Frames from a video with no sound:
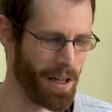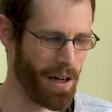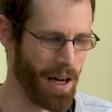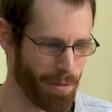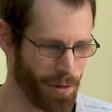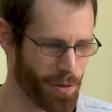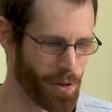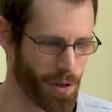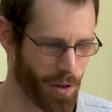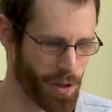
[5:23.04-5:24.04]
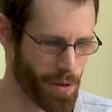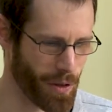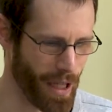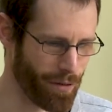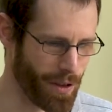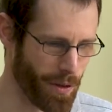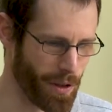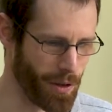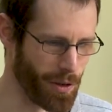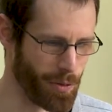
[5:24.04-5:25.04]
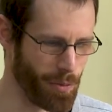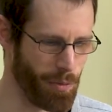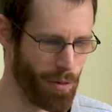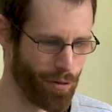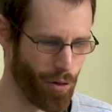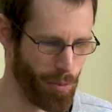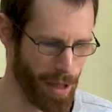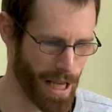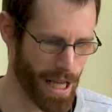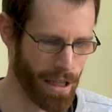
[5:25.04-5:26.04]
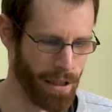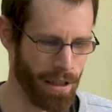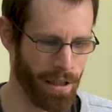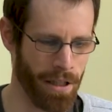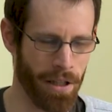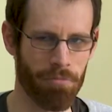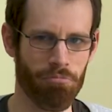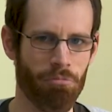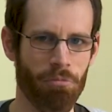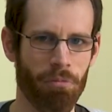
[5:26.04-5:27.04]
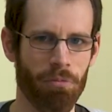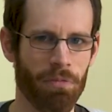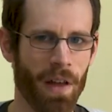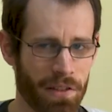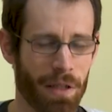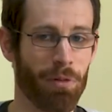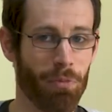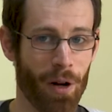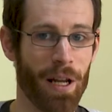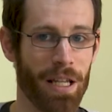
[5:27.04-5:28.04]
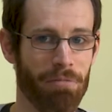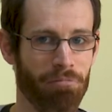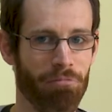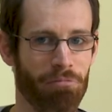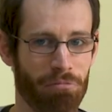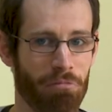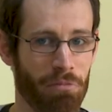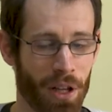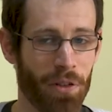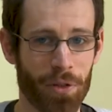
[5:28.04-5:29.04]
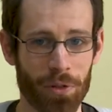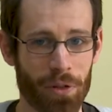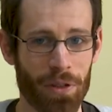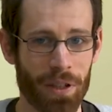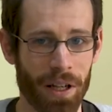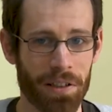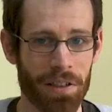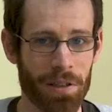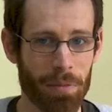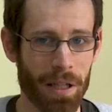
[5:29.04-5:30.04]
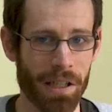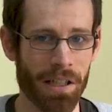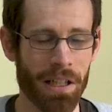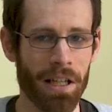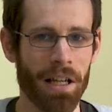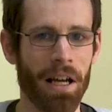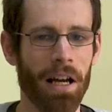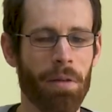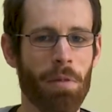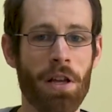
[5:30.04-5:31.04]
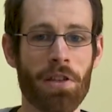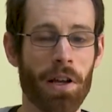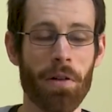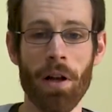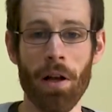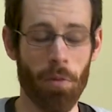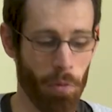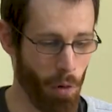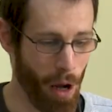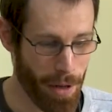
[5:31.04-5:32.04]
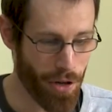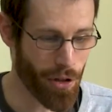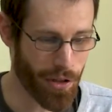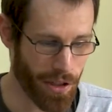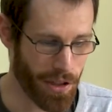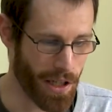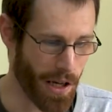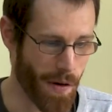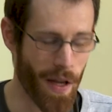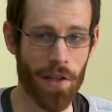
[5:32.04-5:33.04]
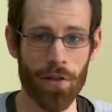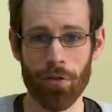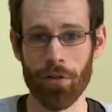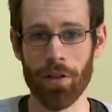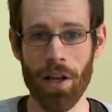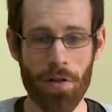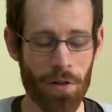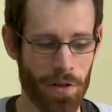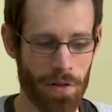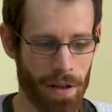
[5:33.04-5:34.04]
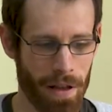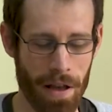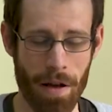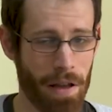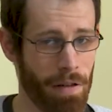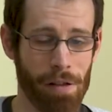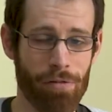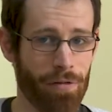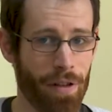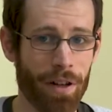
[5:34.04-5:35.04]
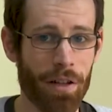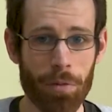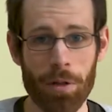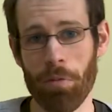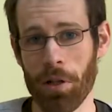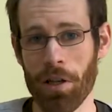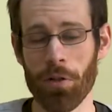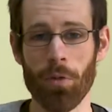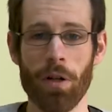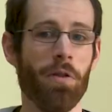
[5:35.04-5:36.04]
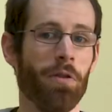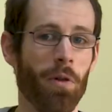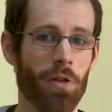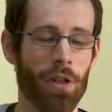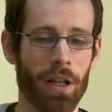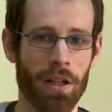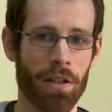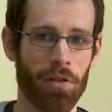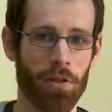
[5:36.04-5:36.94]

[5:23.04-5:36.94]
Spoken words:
I am the Lord your God, you shall have no other gods before me. That seems pretty central to Christianity to me. So what I'm interested to know is, for those, if anybody who's watching